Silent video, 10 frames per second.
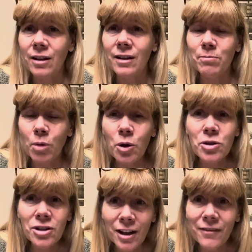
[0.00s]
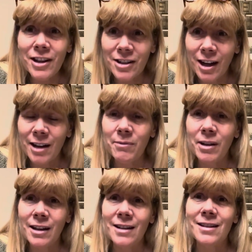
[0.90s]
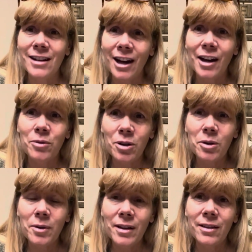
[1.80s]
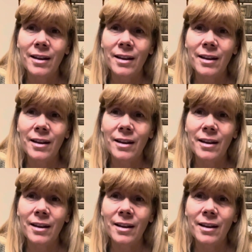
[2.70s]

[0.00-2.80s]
The, most of the time, the kids that I work with,